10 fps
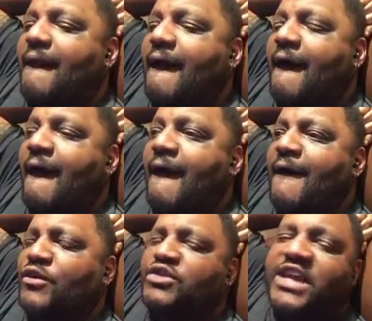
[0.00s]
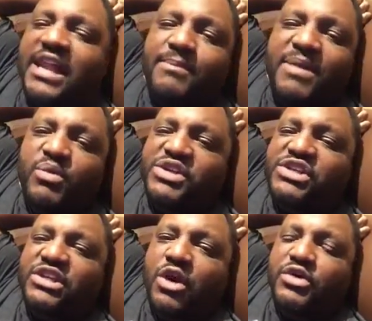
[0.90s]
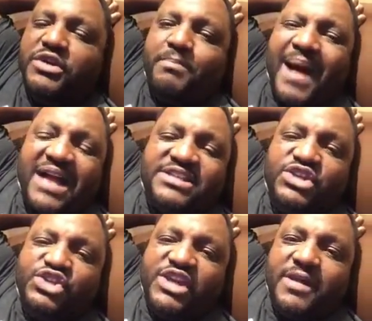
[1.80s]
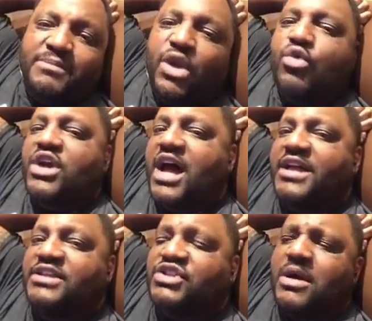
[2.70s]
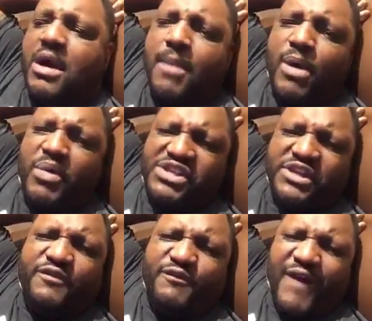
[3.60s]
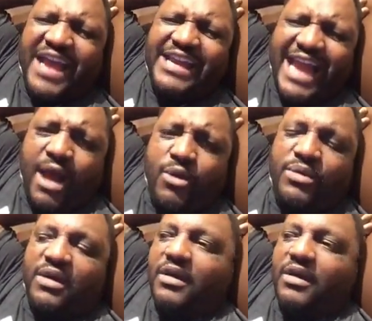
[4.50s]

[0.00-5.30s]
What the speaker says: You telling me we should go to the boxing gym, no guns, but we should fight it out.